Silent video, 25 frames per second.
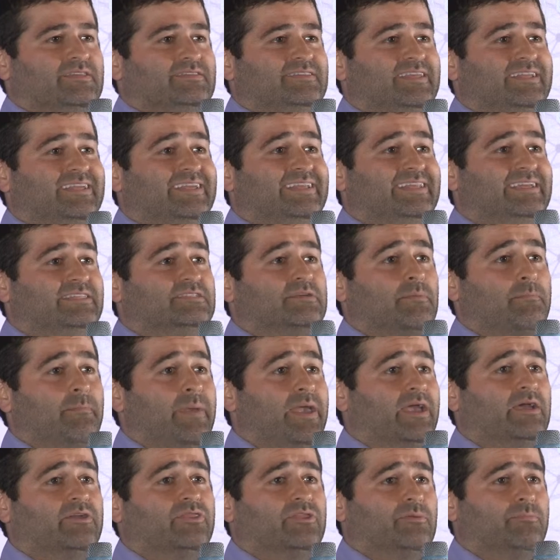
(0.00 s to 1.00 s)
Did he need to
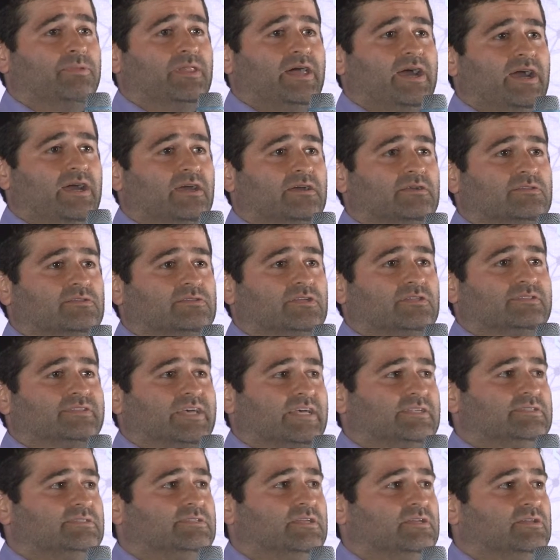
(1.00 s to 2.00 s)
make the black to
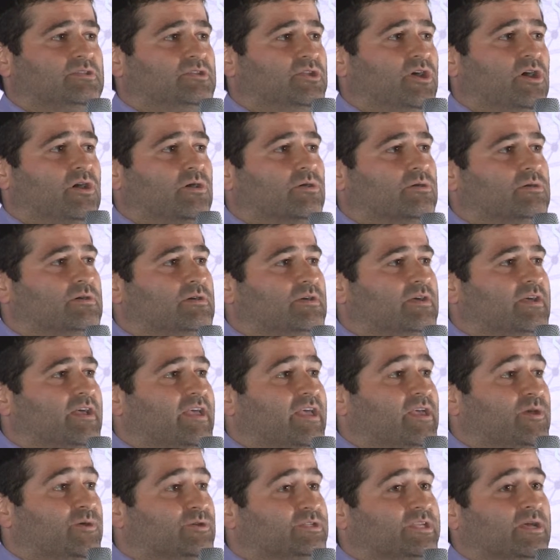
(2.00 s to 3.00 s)
test it? No.
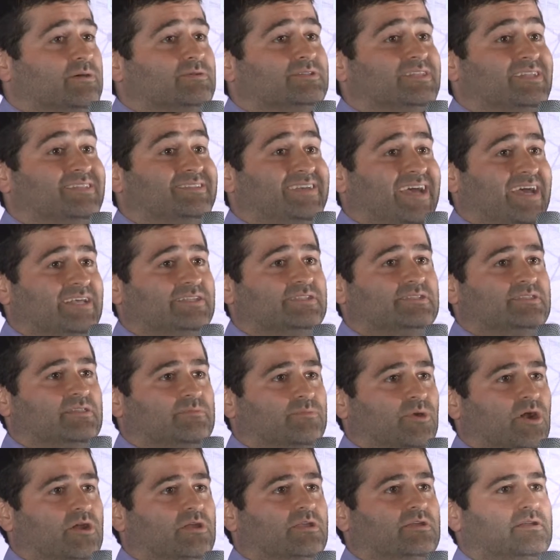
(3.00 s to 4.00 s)
He was able to test the
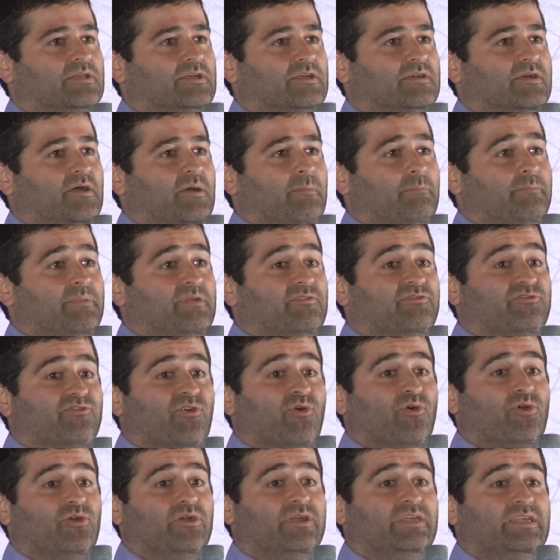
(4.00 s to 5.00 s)
marketing
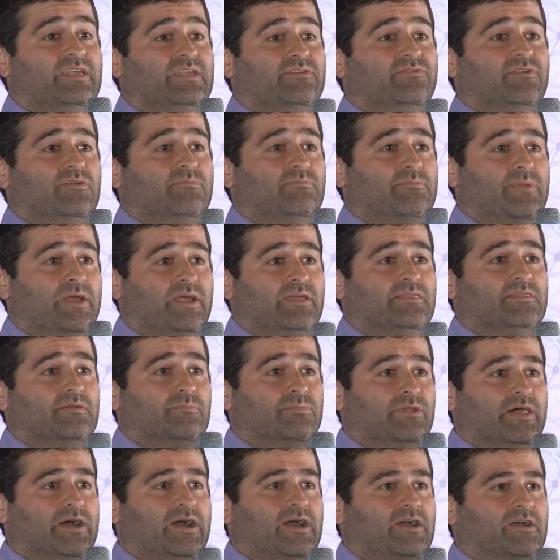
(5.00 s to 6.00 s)
before he even made the
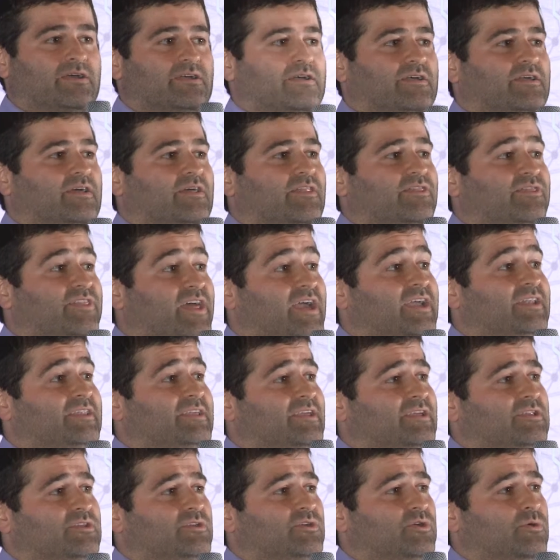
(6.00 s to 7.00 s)
black. Then
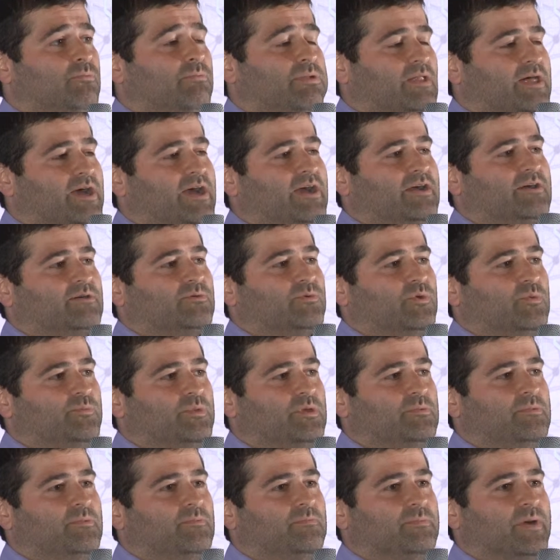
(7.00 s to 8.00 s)
he knew black would
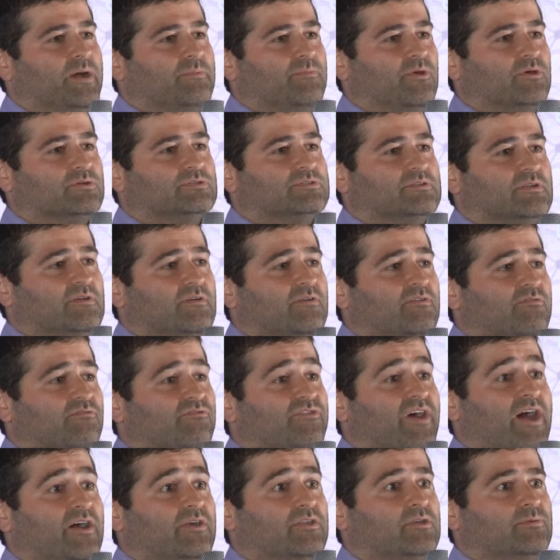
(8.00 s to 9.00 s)
be my most
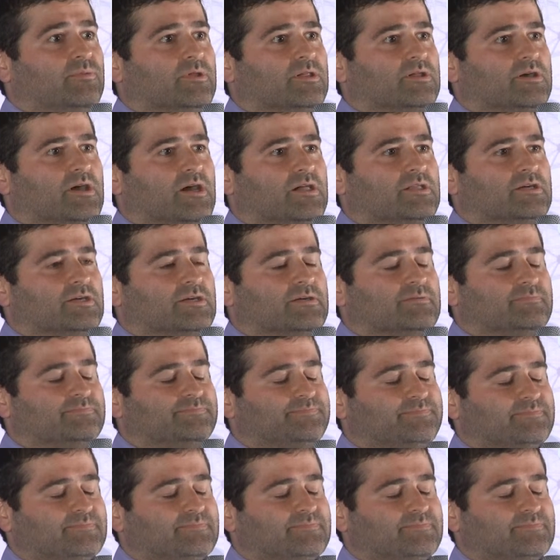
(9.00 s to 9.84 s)
valuable color.